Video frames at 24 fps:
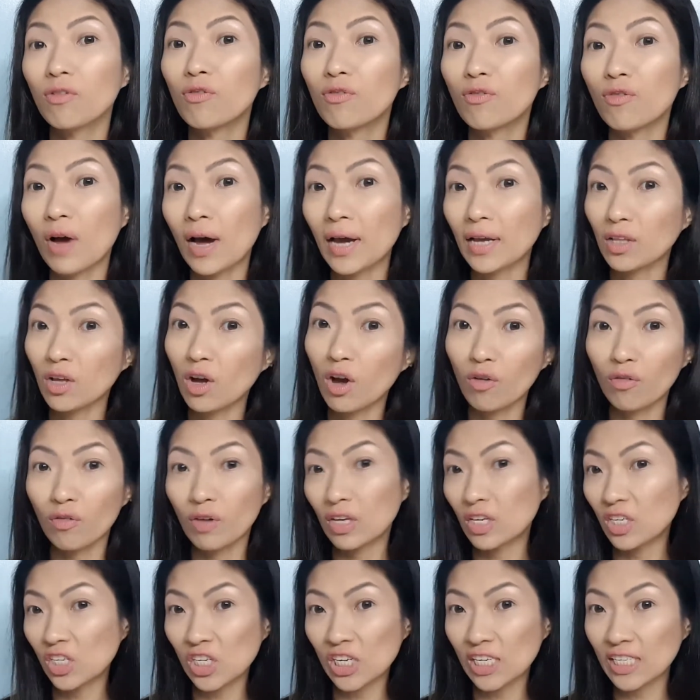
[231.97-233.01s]
fight off
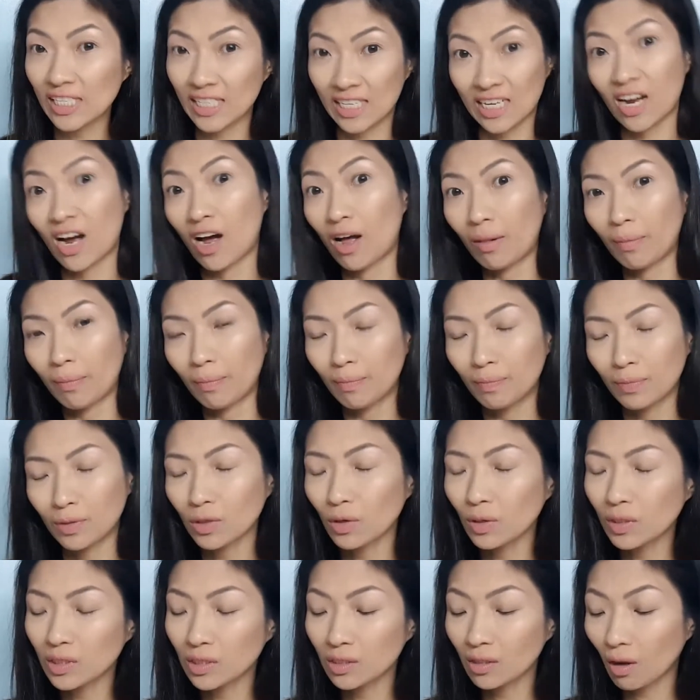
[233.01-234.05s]
itchy scalp.
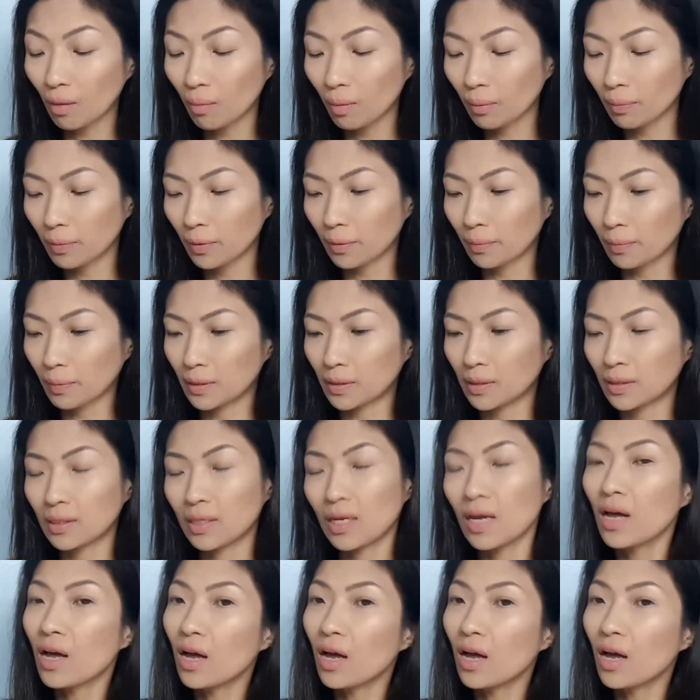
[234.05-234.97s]
So it's double purpose.